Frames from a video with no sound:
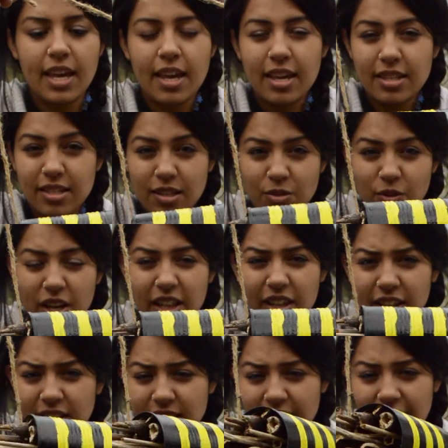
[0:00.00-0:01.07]
This is what it
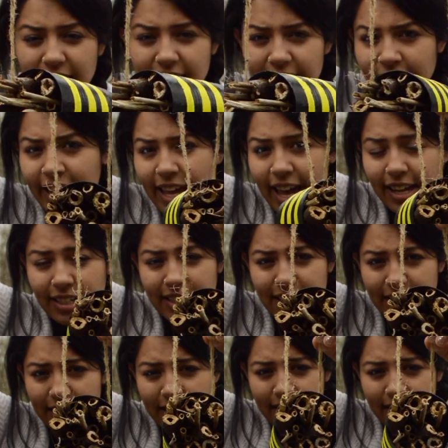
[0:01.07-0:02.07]
looks like in the end.